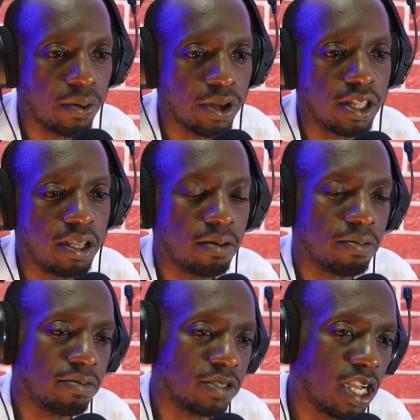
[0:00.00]
when
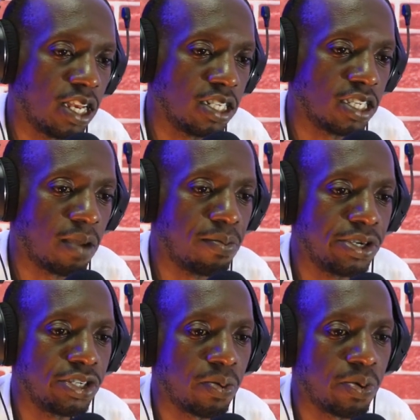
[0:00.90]
they challenge our
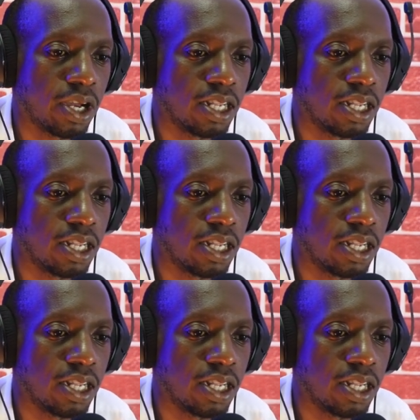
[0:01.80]
bishop,